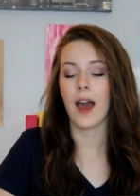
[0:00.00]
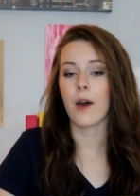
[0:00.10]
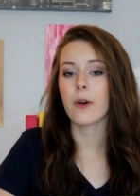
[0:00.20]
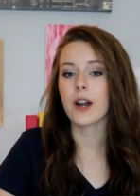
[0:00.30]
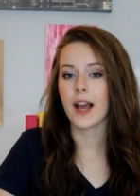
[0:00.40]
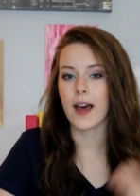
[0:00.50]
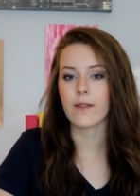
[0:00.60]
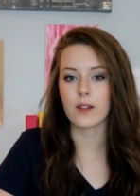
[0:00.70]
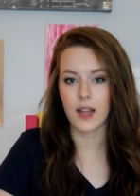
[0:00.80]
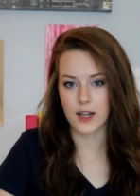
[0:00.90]
hour and a
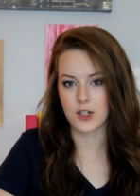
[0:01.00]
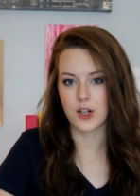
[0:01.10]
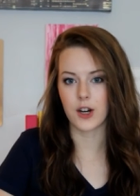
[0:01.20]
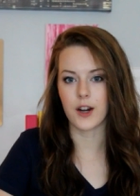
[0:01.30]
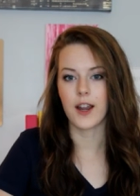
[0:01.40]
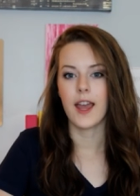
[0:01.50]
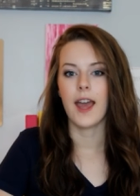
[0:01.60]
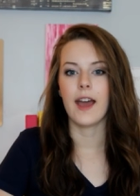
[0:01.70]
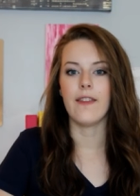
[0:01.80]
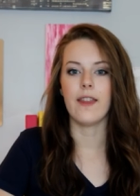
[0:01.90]
half lecture
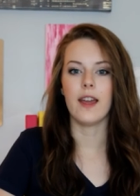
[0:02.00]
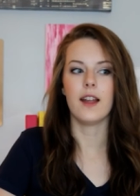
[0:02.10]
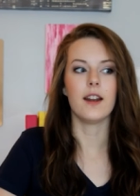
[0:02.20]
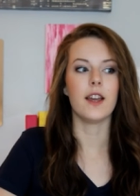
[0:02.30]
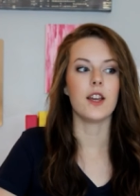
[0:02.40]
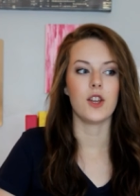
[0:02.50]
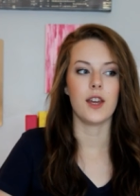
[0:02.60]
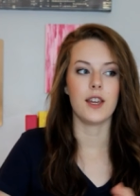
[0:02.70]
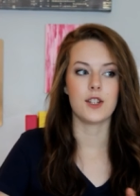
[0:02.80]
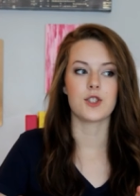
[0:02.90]
and then
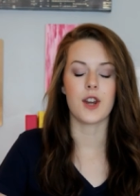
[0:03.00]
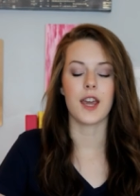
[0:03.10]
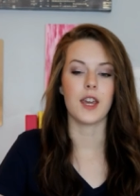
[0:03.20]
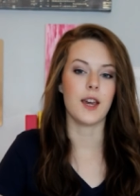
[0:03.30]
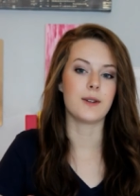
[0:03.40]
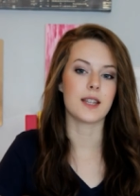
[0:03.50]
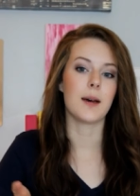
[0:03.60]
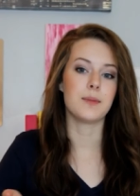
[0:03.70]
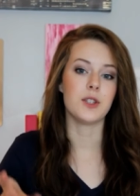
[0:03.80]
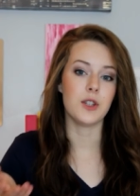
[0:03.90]
each night it was
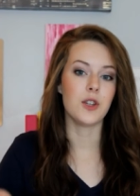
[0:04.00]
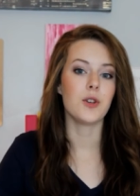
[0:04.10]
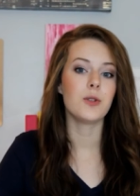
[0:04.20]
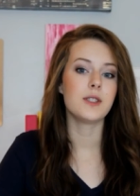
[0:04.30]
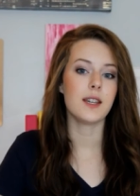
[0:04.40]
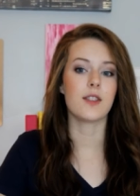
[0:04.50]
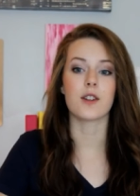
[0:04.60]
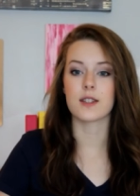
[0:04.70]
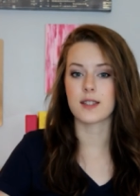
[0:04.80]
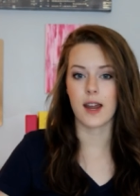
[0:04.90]
up to you to
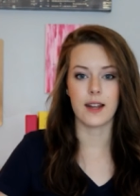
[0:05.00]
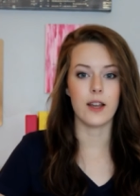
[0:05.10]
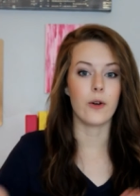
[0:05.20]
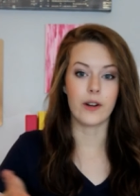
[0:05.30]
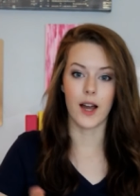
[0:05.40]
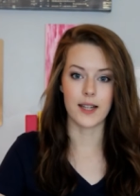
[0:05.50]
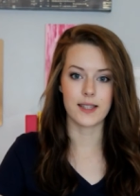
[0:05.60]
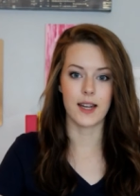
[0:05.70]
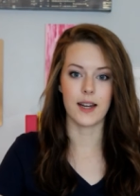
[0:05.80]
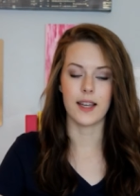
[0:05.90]
either study or not
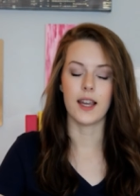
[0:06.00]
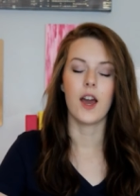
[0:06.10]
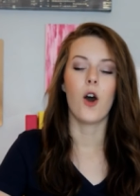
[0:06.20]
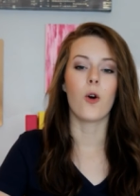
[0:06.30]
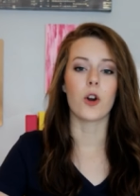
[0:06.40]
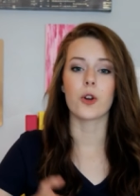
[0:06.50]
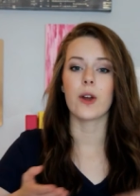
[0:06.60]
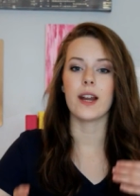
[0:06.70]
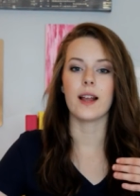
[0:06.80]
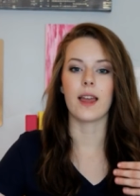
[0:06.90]
study or
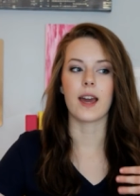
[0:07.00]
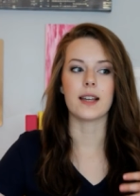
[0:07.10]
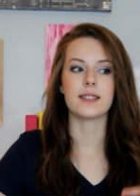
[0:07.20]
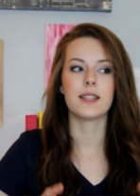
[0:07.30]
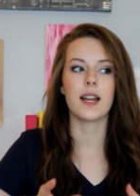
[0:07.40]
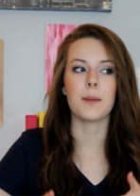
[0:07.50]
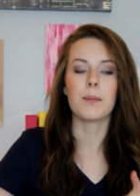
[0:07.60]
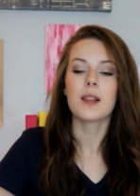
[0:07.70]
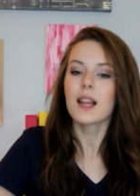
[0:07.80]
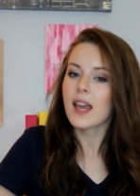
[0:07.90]
create like a study
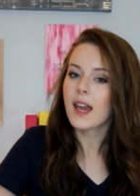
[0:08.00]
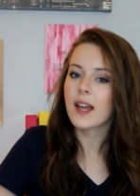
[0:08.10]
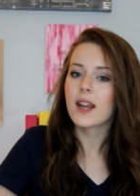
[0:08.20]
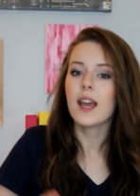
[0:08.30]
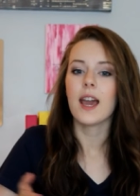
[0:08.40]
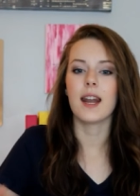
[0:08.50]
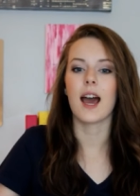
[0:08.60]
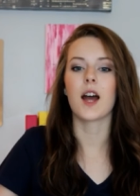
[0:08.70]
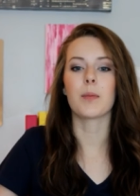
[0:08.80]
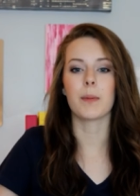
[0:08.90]
plan and
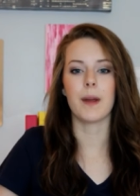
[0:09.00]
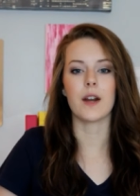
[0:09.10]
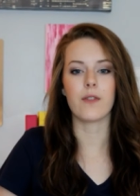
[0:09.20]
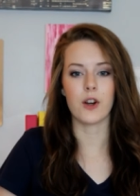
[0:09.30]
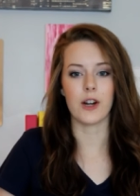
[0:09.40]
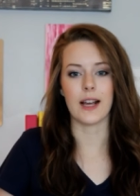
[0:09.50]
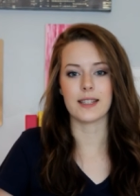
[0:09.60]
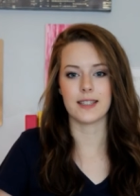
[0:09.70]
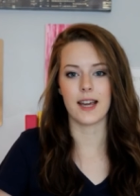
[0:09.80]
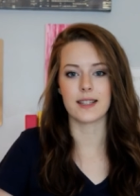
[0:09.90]
how to prepare for your
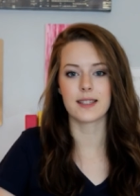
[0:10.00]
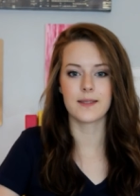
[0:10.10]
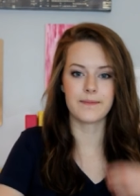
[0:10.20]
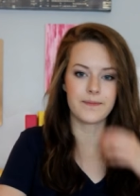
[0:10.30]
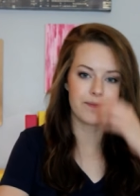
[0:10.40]
next test.